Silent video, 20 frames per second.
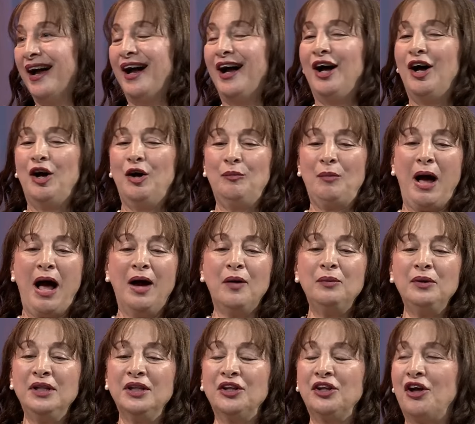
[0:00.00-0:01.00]
Um, I
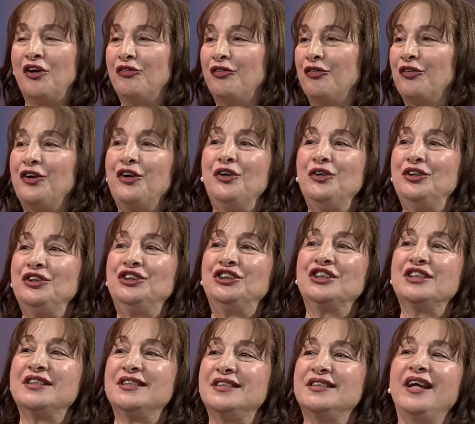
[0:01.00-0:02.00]
would love for you to
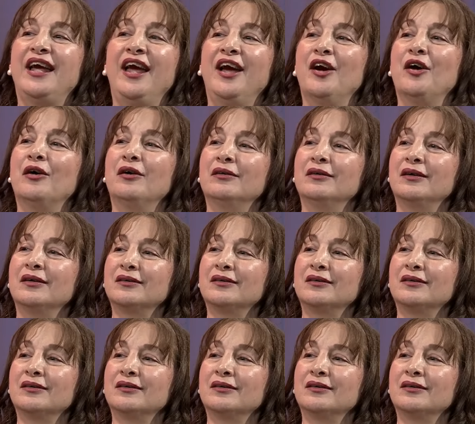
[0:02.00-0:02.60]
just take a,